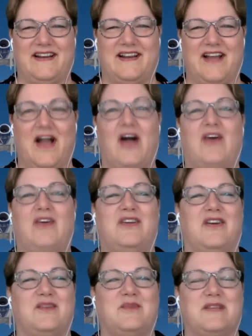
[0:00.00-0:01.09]
You know, oh, you
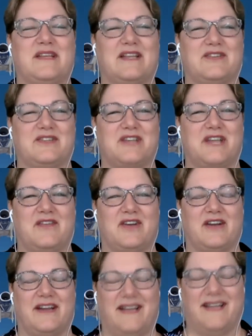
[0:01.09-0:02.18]
always like, bring the electric yeah.
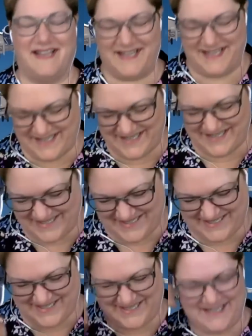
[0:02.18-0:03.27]
saber.
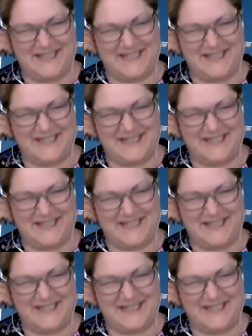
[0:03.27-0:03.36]
well,